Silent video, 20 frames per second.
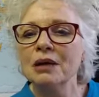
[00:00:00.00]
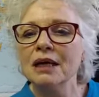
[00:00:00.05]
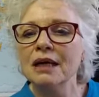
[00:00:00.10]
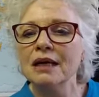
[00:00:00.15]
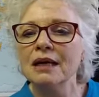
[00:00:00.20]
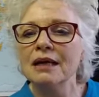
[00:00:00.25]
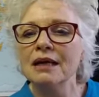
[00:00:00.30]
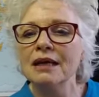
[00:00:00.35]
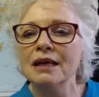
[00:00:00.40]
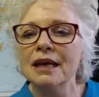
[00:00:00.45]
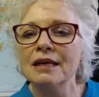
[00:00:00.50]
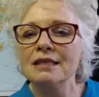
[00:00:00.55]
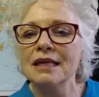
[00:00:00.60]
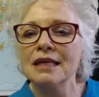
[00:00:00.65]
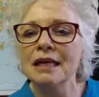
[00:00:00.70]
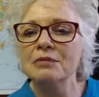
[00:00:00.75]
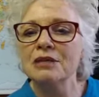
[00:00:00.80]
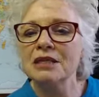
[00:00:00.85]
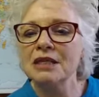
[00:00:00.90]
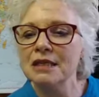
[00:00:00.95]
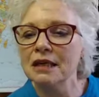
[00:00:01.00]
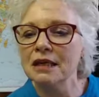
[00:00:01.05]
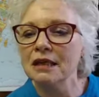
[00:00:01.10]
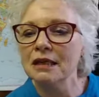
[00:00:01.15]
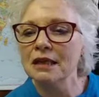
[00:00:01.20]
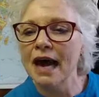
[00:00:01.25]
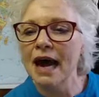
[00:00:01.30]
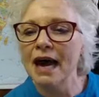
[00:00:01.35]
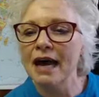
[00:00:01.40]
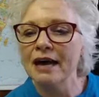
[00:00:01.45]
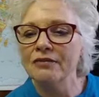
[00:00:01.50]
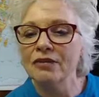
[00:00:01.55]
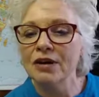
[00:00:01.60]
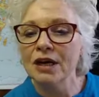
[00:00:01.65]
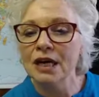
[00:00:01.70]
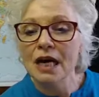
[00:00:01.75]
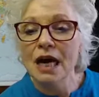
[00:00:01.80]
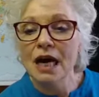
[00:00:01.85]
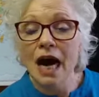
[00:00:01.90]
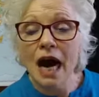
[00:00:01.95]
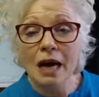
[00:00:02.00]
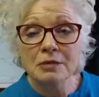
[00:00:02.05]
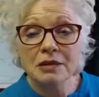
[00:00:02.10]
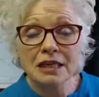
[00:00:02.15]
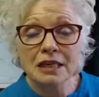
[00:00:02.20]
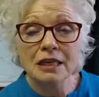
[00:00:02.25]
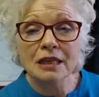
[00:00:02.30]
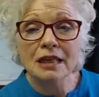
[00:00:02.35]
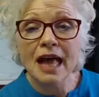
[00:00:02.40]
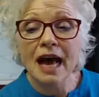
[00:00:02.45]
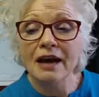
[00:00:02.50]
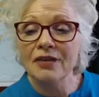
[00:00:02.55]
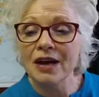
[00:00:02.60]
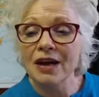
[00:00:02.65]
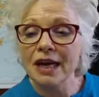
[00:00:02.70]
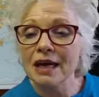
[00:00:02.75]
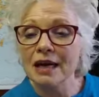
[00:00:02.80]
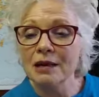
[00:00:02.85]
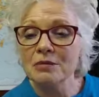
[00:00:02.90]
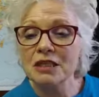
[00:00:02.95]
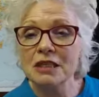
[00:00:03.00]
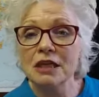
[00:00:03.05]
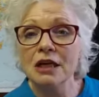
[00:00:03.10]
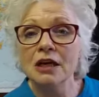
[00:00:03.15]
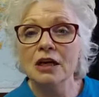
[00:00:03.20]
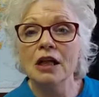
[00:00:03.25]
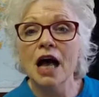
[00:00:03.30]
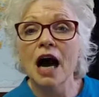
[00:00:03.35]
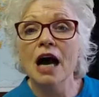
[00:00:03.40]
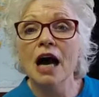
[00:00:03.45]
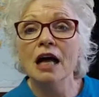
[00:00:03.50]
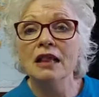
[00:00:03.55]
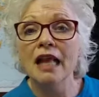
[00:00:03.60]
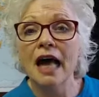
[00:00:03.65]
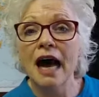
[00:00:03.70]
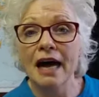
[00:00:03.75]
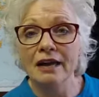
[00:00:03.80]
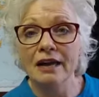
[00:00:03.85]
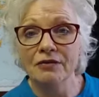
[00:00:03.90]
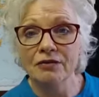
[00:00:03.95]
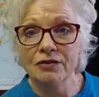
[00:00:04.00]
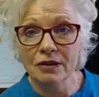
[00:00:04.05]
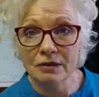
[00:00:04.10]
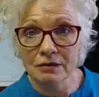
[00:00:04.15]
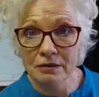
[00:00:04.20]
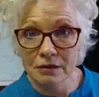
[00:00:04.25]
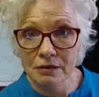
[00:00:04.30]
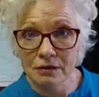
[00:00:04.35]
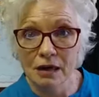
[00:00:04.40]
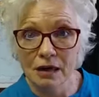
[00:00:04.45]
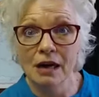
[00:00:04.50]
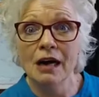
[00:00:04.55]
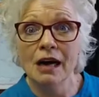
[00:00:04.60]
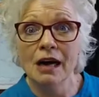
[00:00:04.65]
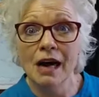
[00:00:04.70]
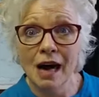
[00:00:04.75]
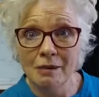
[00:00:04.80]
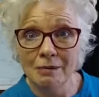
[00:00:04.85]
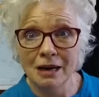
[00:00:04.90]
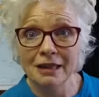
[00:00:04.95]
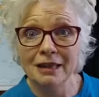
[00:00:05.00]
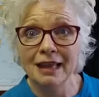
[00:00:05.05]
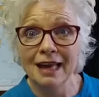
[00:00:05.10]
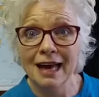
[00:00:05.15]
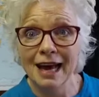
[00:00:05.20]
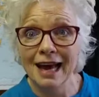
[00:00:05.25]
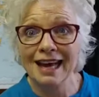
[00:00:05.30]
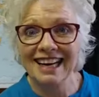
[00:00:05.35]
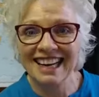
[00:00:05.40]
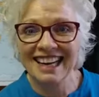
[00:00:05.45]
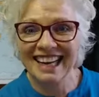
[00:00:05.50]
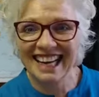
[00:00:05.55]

it. Yes, I'm still alive. I'm still alive, and I'm still alive. Huh, how about that?